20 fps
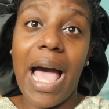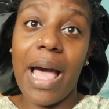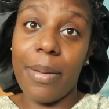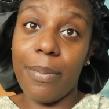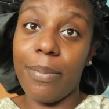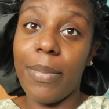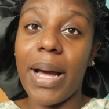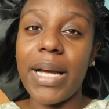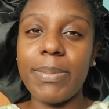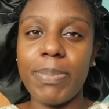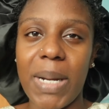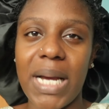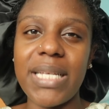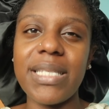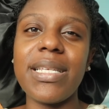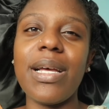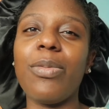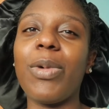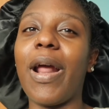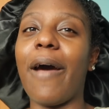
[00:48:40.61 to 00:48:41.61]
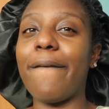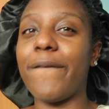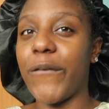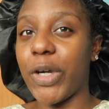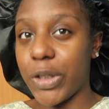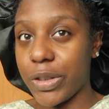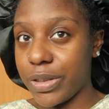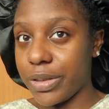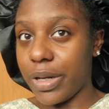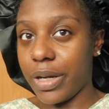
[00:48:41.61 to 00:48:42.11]
my mindset when I
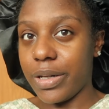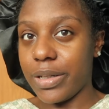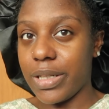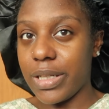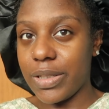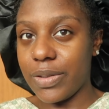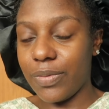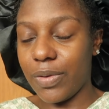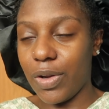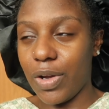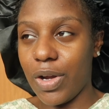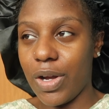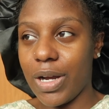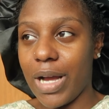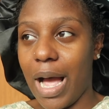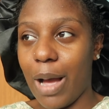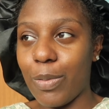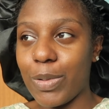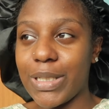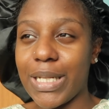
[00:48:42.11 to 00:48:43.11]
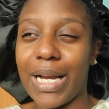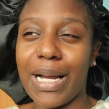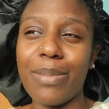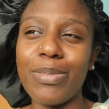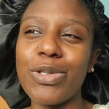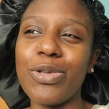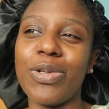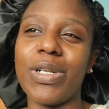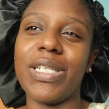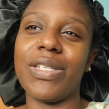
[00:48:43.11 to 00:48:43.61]
first started this vlog, I was like,
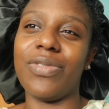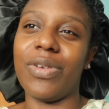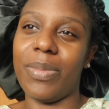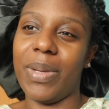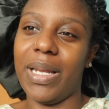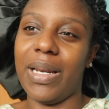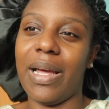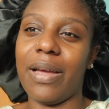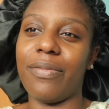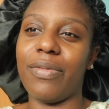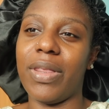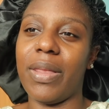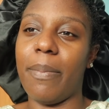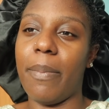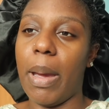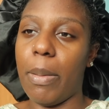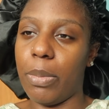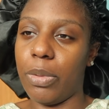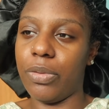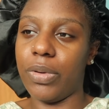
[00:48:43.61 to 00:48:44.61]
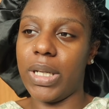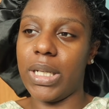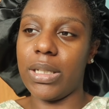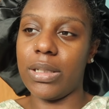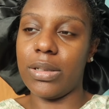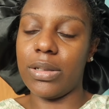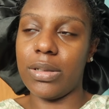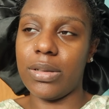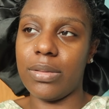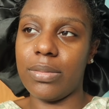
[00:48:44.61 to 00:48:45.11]
I'm doing this for me, like for the
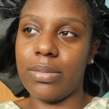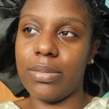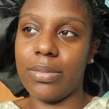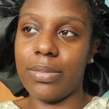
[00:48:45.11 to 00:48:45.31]
memories.